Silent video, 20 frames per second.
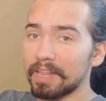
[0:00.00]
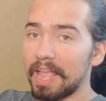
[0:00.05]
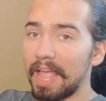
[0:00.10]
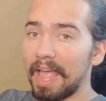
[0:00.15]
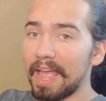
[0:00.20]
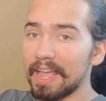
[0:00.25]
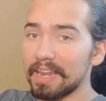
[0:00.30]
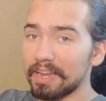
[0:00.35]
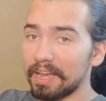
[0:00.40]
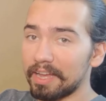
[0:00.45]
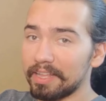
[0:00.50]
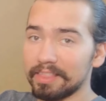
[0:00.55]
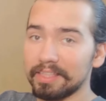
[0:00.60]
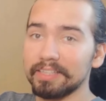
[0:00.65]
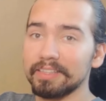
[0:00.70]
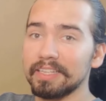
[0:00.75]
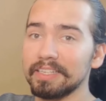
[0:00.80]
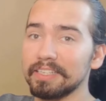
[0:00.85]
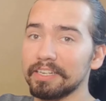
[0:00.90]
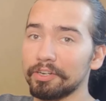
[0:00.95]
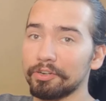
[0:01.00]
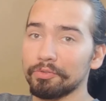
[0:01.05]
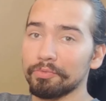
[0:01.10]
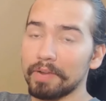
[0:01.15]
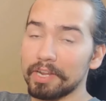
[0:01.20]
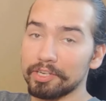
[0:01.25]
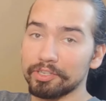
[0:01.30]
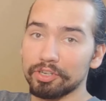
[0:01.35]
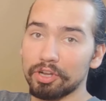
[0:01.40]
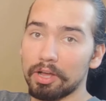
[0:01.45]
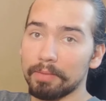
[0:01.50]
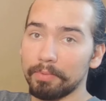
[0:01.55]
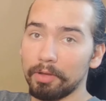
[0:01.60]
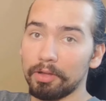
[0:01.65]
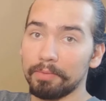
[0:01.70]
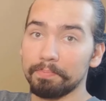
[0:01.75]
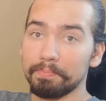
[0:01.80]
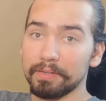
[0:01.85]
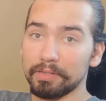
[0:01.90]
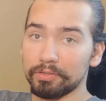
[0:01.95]
And I think they did a great job
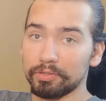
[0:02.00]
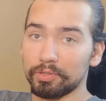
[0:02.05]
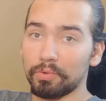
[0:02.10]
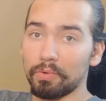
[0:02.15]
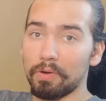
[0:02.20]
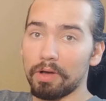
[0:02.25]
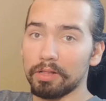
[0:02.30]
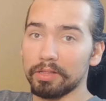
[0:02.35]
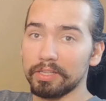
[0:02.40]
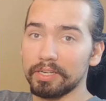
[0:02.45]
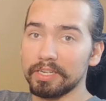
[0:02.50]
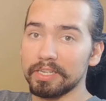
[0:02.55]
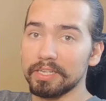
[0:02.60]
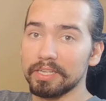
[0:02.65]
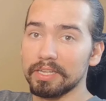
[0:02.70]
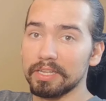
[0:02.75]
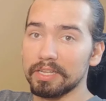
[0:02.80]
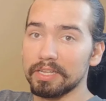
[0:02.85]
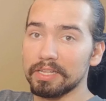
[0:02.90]
on build quality.